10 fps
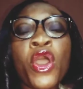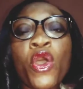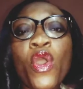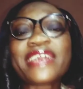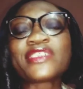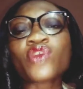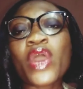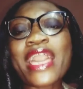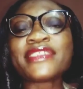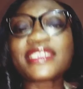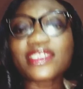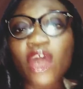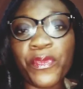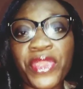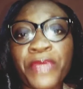Okay, so in
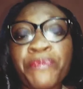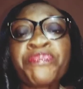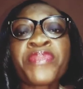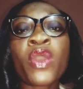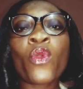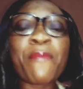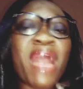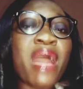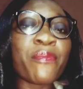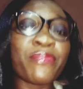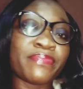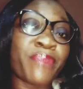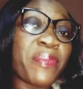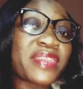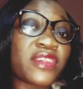summary,
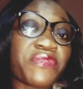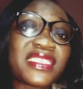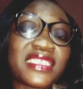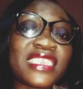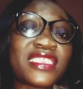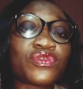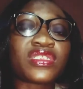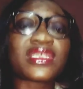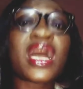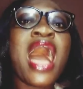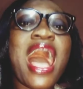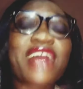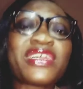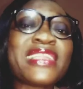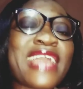members of the C-suite
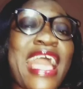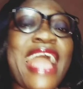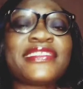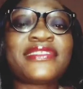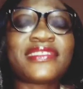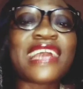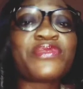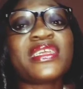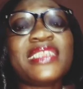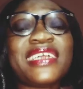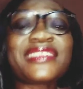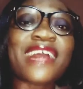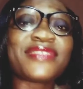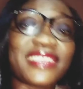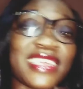actually start with the letter
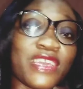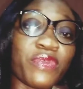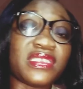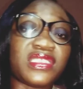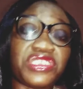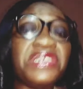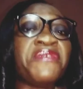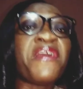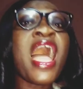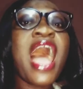C, which is chief,